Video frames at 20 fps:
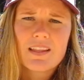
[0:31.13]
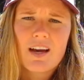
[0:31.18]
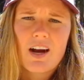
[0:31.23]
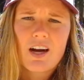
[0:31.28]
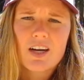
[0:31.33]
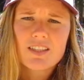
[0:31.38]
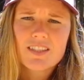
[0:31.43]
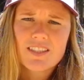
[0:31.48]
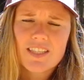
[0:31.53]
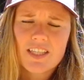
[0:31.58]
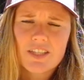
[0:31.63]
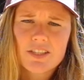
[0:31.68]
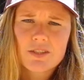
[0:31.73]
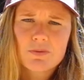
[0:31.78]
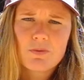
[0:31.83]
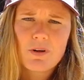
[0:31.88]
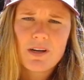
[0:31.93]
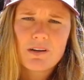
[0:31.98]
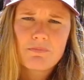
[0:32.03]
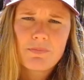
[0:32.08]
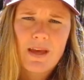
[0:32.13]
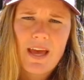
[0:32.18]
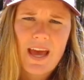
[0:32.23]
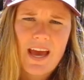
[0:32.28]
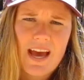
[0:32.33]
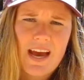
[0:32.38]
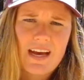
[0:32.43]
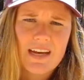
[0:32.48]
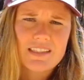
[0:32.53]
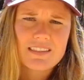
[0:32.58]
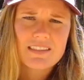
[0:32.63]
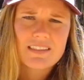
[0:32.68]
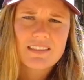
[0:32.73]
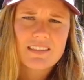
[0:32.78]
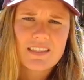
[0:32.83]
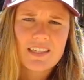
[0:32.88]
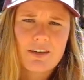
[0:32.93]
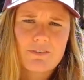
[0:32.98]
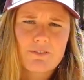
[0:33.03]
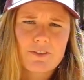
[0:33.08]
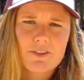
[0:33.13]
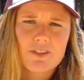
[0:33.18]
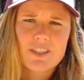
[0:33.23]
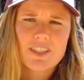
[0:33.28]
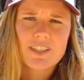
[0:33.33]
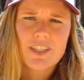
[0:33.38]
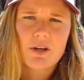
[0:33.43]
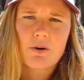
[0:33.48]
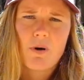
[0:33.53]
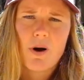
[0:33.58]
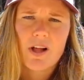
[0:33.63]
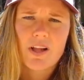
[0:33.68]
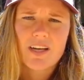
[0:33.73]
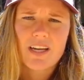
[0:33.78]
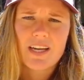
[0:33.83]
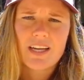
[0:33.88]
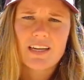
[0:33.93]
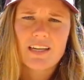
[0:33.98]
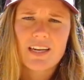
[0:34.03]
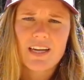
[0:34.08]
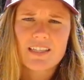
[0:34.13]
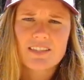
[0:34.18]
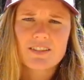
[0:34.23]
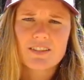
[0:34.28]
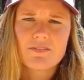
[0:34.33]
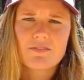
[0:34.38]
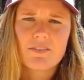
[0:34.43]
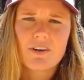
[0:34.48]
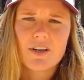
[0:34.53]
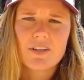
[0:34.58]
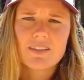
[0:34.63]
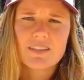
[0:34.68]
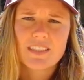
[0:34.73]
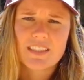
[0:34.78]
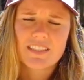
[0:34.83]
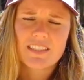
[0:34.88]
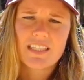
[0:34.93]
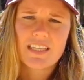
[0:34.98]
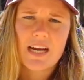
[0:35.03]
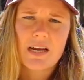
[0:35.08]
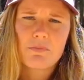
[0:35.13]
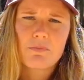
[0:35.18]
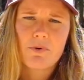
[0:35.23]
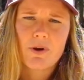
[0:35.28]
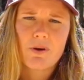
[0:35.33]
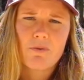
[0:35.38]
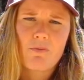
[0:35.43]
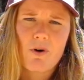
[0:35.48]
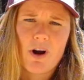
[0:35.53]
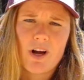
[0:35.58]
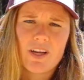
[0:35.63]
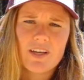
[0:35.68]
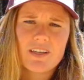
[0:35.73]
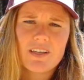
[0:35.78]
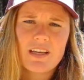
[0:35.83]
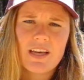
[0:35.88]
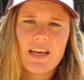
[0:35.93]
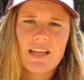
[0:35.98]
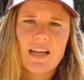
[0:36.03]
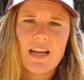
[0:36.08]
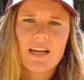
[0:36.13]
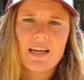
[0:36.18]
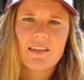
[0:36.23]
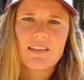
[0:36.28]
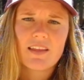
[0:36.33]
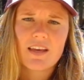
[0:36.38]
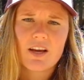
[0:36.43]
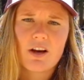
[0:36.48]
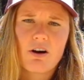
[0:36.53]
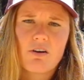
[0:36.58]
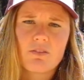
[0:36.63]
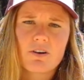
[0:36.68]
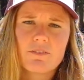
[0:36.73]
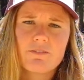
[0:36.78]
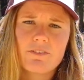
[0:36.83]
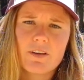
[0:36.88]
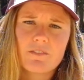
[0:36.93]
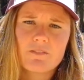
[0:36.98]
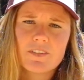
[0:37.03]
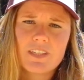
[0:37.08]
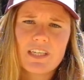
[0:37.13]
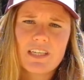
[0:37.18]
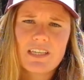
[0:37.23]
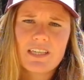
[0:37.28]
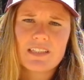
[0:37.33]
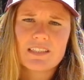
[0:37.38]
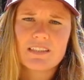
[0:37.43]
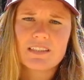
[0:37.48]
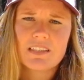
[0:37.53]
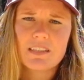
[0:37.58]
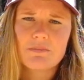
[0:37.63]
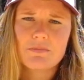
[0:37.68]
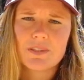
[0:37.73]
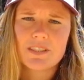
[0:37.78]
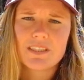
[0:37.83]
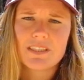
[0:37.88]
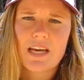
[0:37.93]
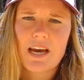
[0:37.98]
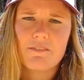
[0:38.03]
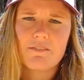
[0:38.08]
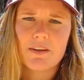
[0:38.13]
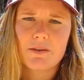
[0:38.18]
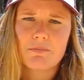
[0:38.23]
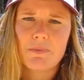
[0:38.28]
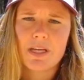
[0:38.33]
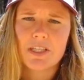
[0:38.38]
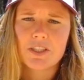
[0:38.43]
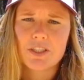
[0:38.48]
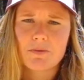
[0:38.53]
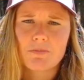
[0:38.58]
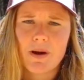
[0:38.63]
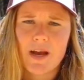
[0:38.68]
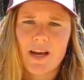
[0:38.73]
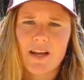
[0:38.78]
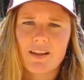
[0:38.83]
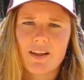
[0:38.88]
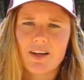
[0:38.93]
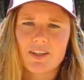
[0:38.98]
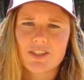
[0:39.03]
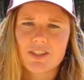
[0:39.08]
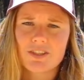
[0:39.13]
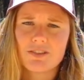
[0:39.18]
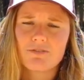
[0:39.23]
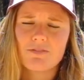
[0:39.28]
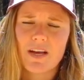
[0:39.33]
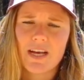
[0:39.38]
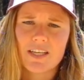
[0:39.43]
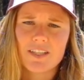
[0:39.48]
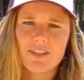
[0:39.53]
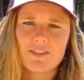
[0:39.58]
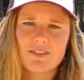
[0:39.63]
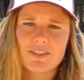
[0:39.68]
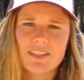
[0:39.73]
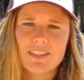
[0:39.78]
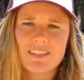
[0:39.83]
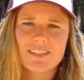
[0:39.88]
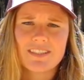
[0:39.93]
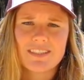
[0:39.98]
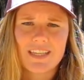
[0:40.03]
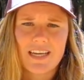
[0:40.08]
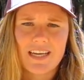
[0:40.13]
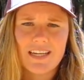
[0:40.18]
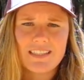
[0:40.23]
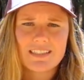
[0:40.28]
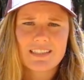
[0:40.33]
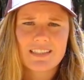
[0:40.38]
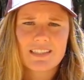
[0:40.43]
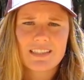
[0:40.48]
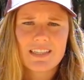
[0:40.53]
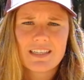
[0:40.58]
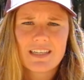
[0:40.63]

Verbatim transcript: our cedar swamp has a floristic quality index of 69.1 and anything over 50 is deemed as having major biological value to the state.